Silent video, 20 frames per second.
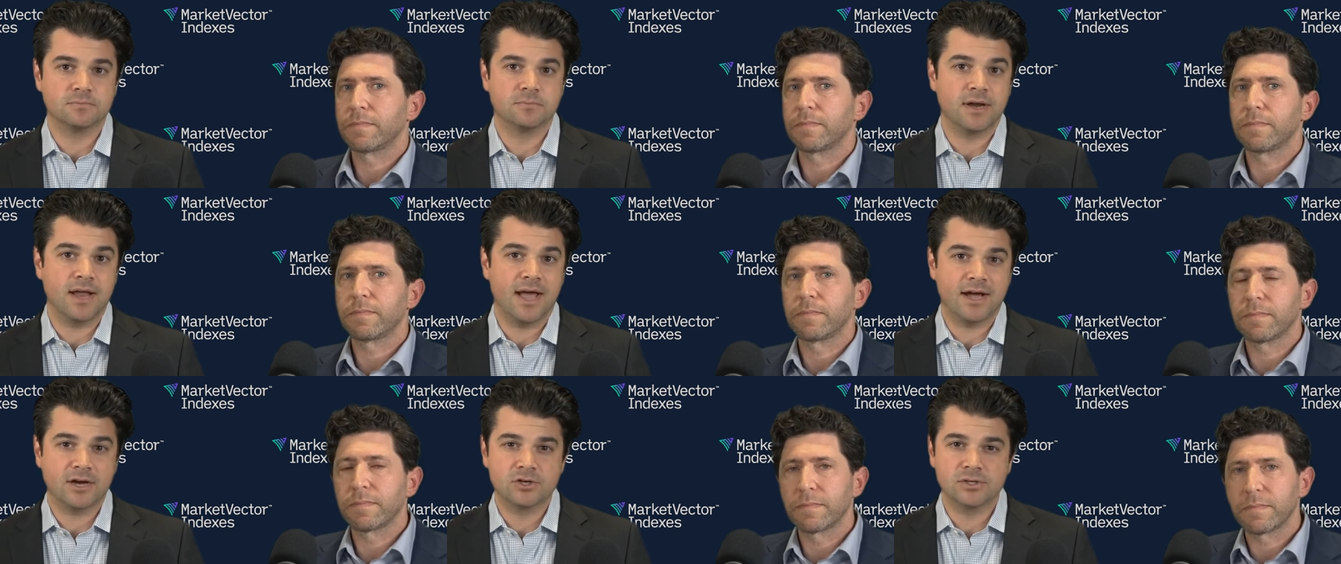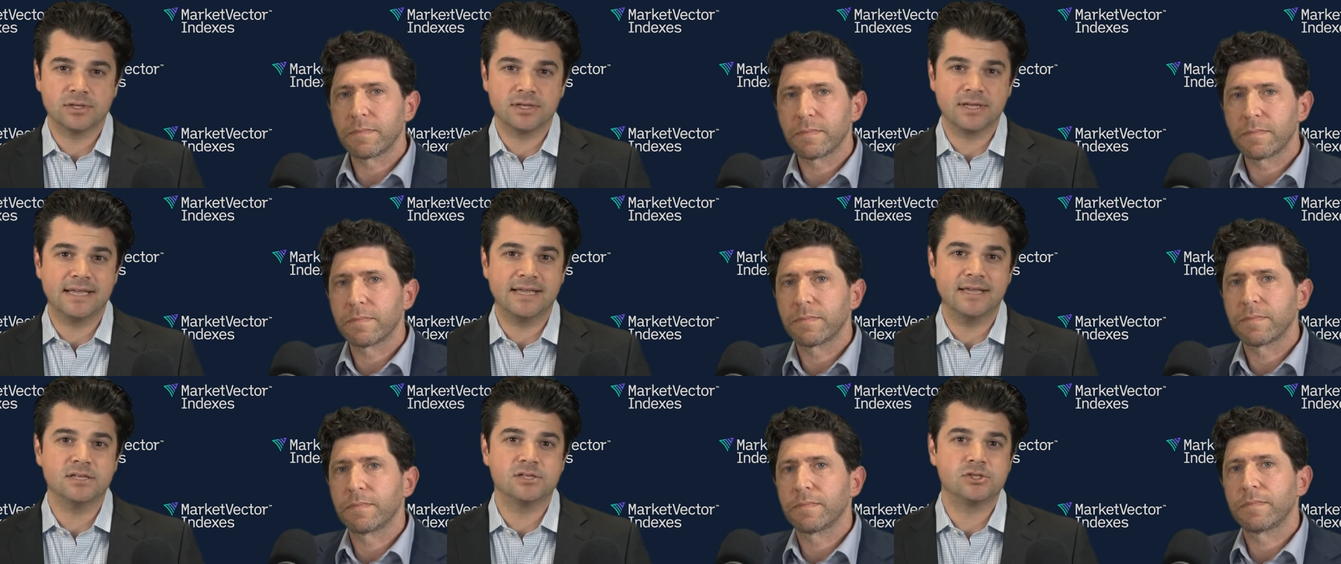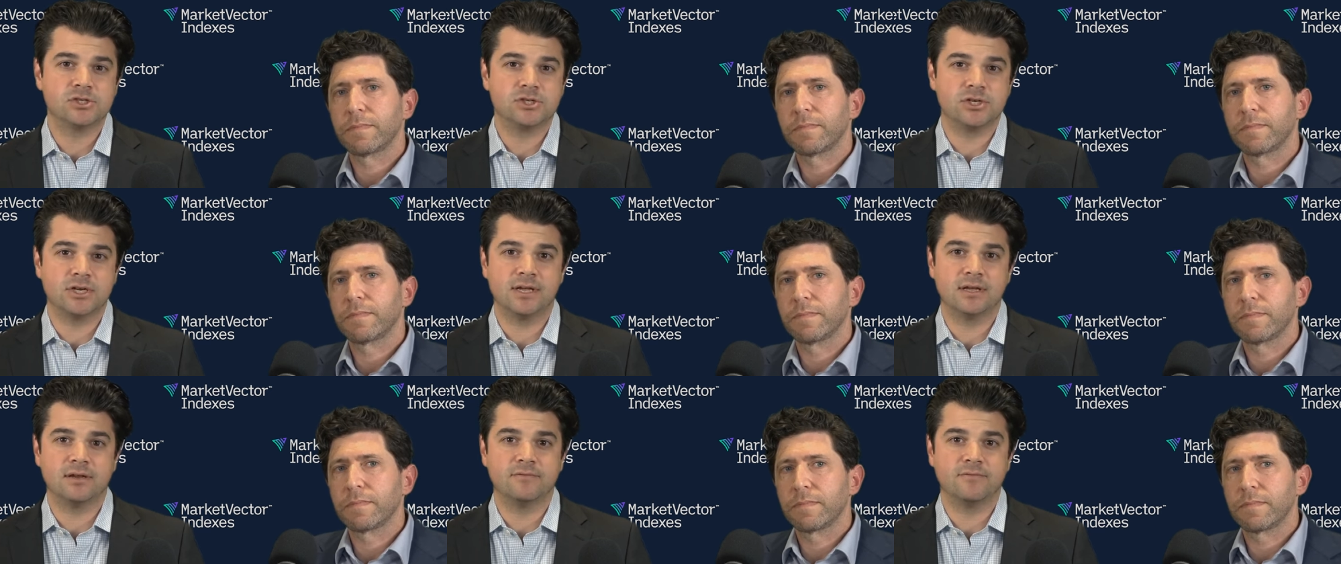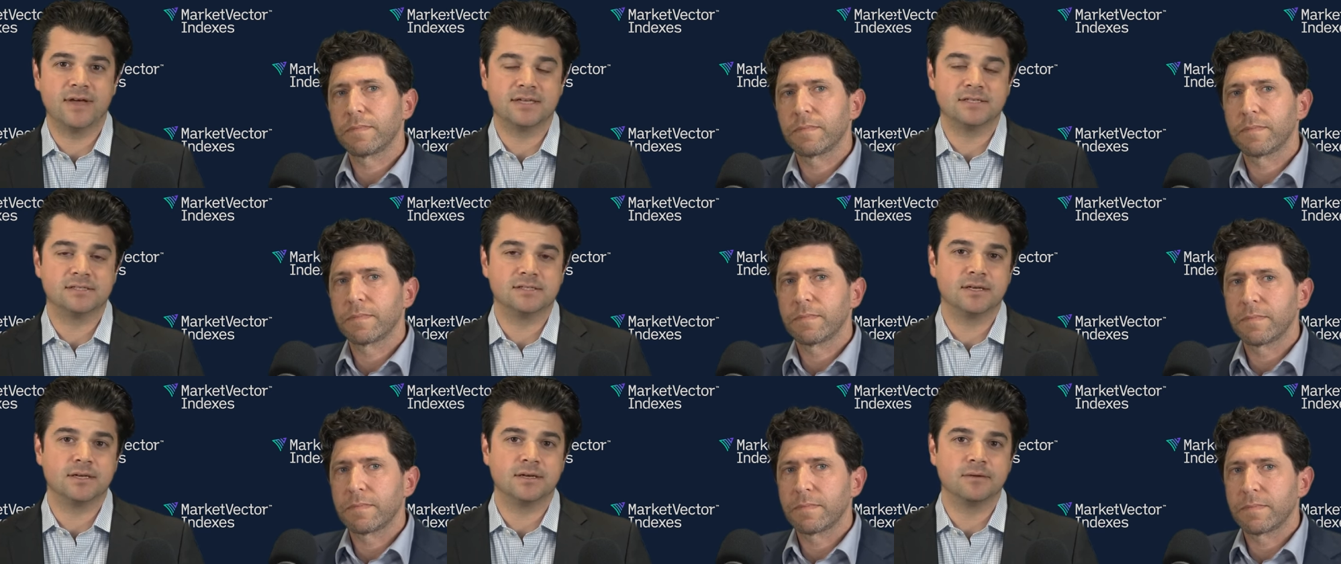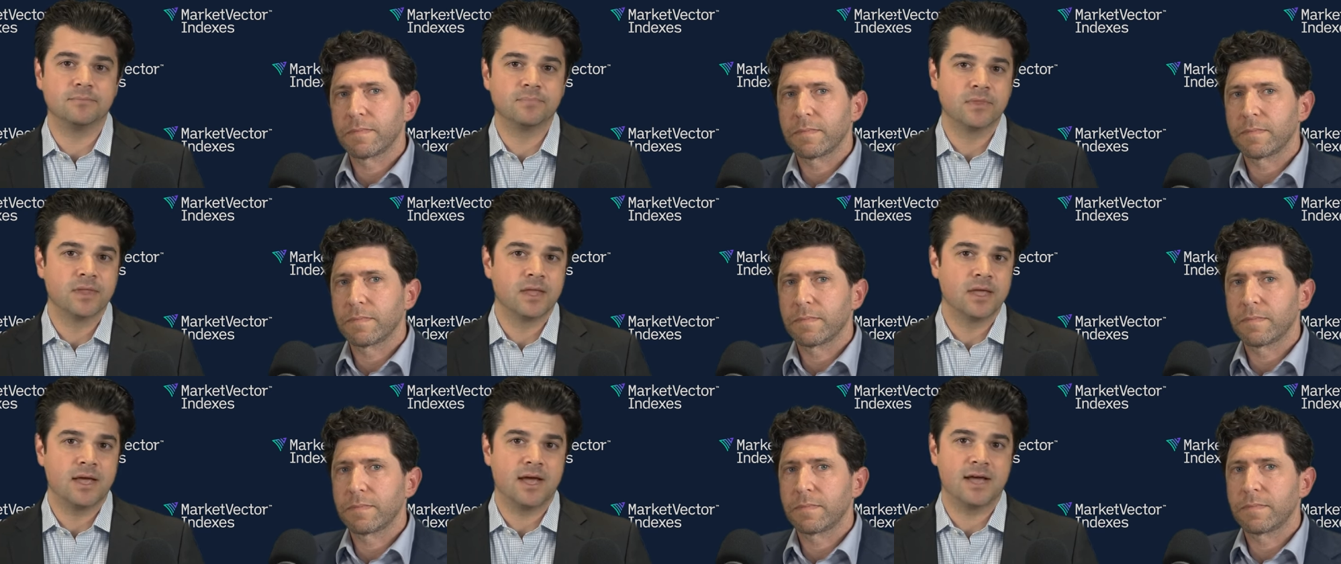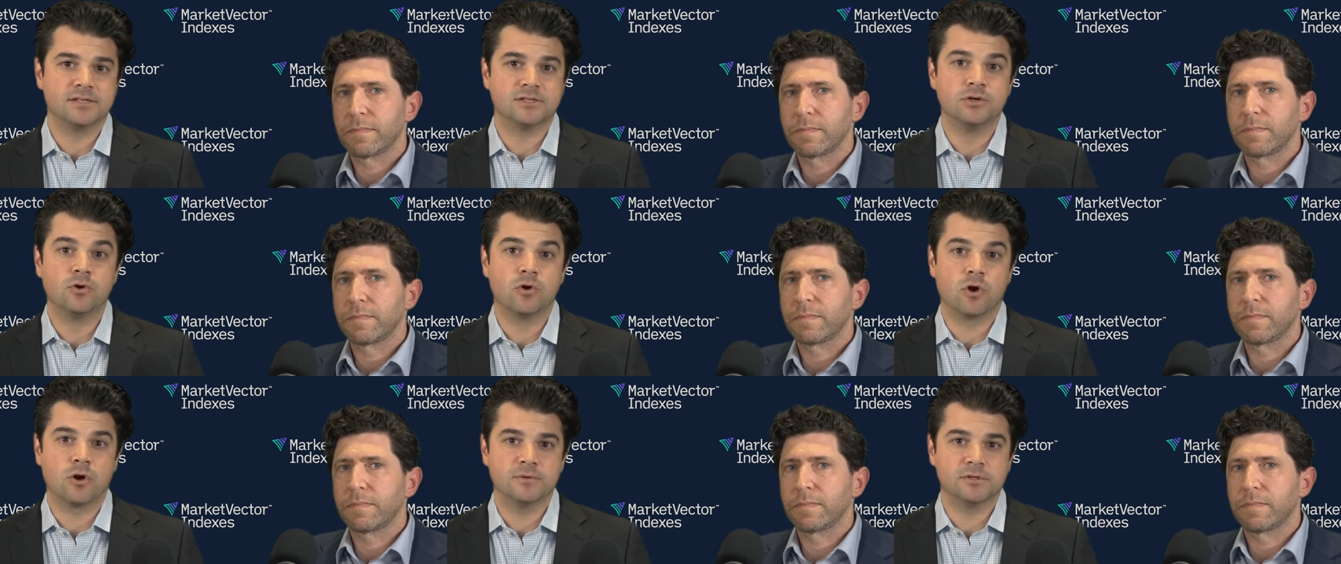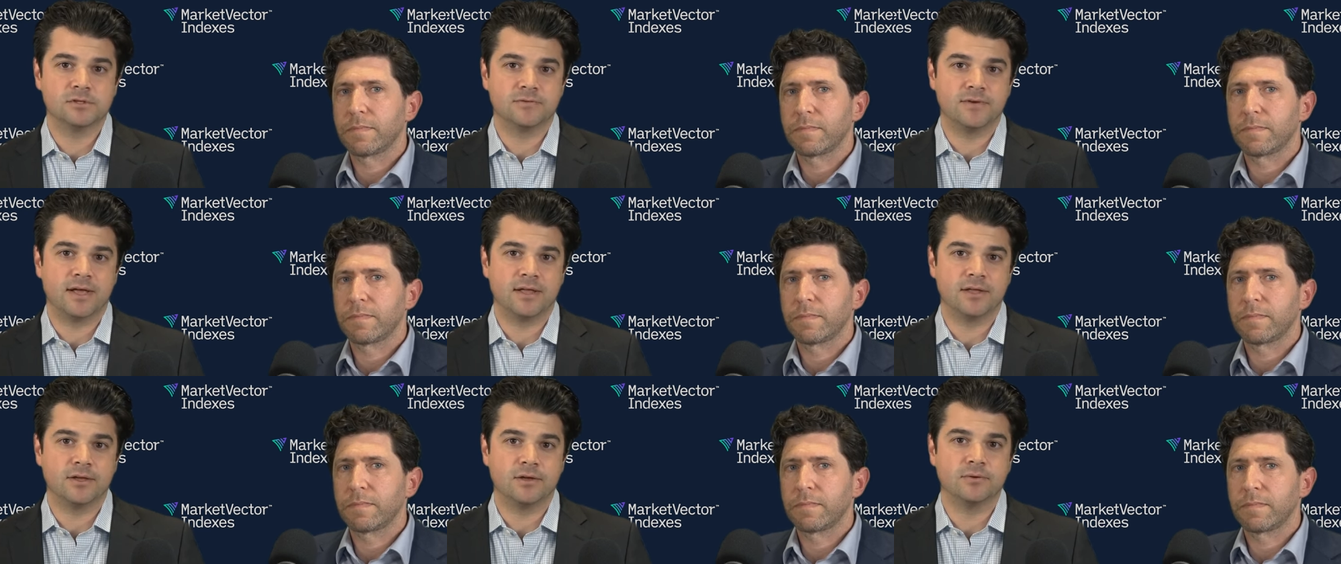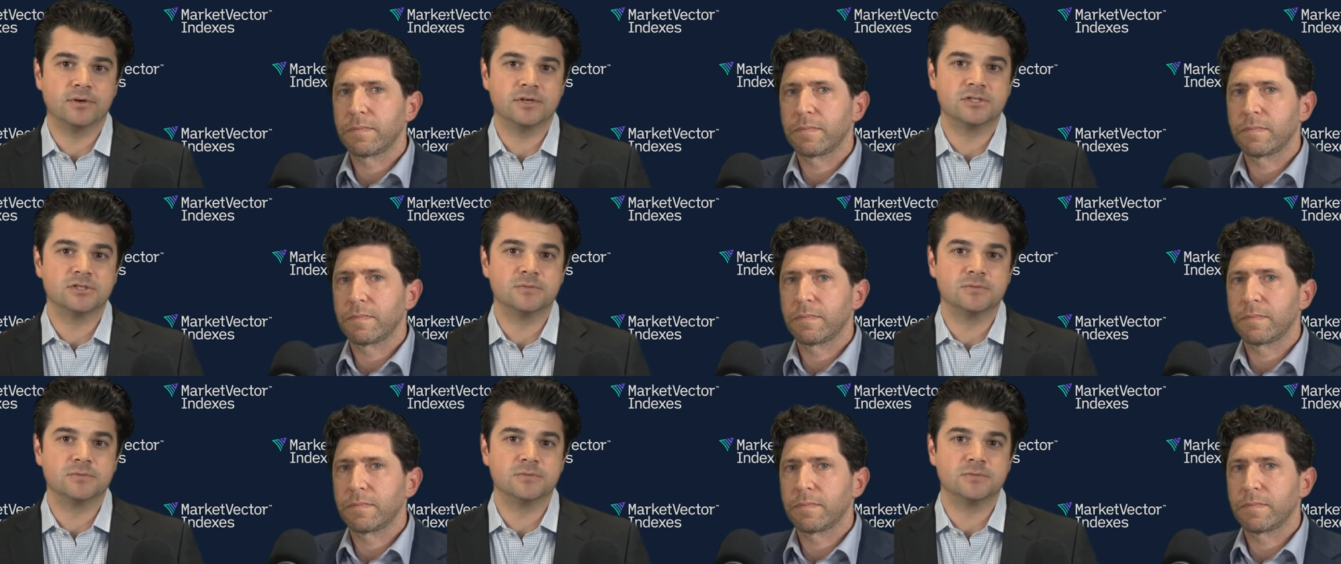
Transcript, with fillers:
Speaker 1: But actually, E S G investing has enormous value,